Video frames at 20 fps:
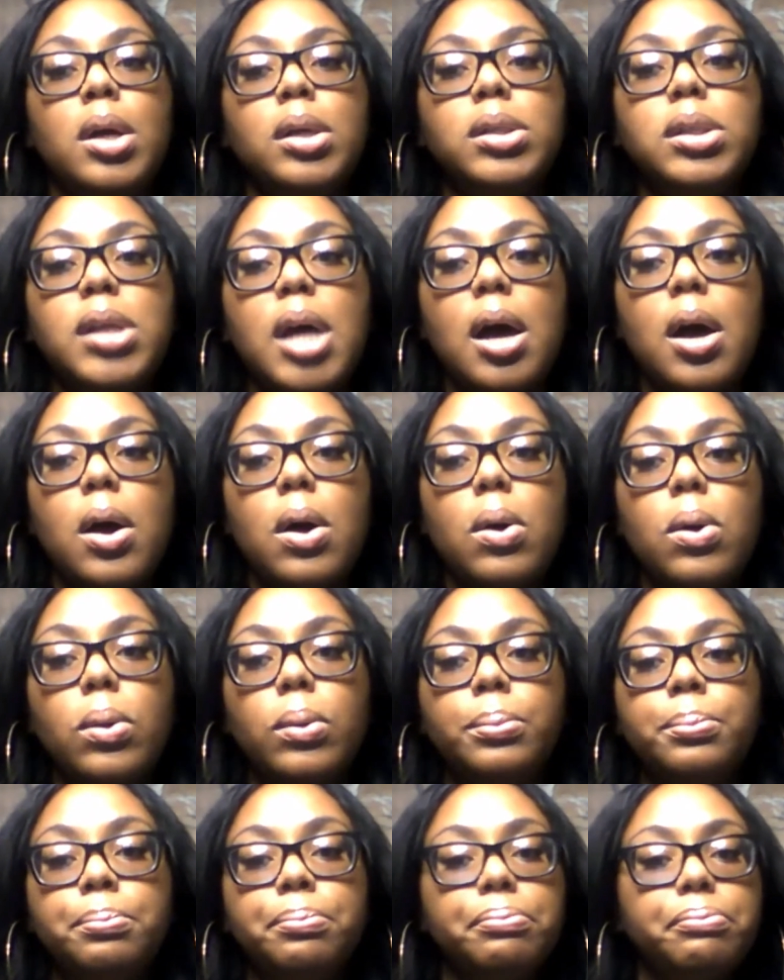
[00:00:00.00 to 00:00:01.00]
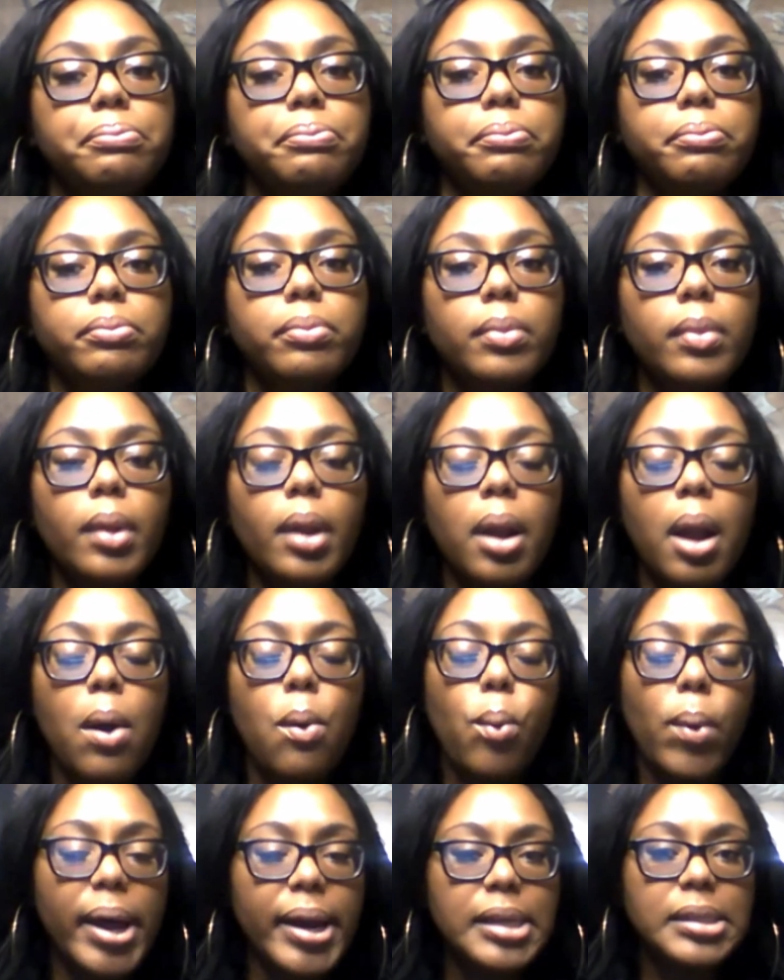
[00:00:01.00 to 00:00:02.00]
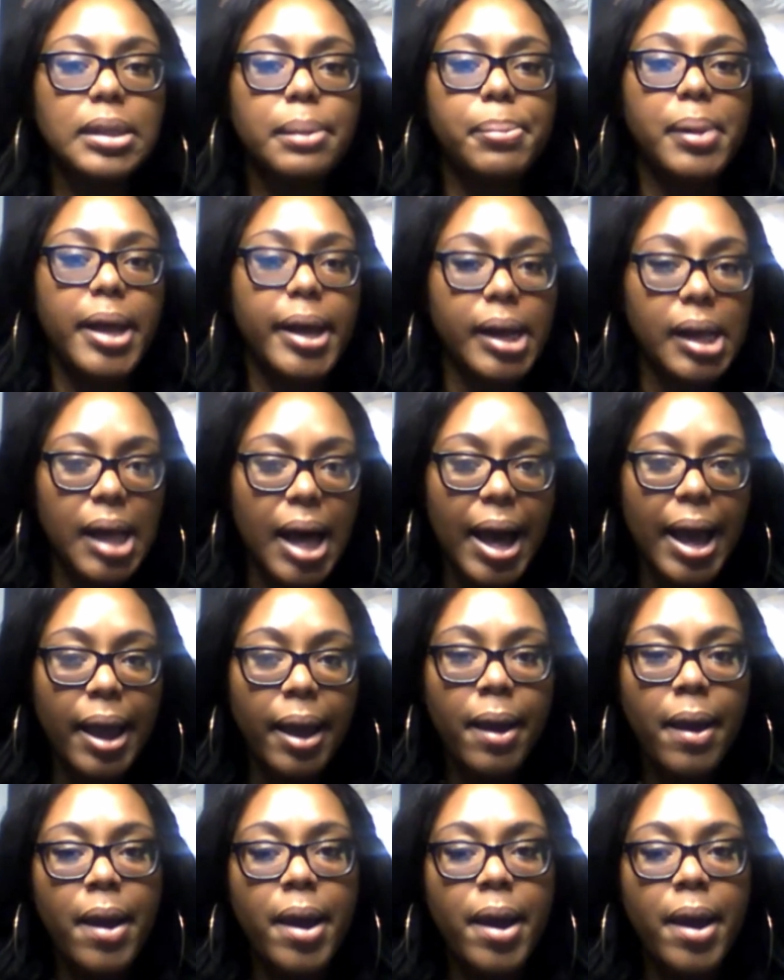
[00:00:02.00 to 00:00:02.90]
So what is a blood clot?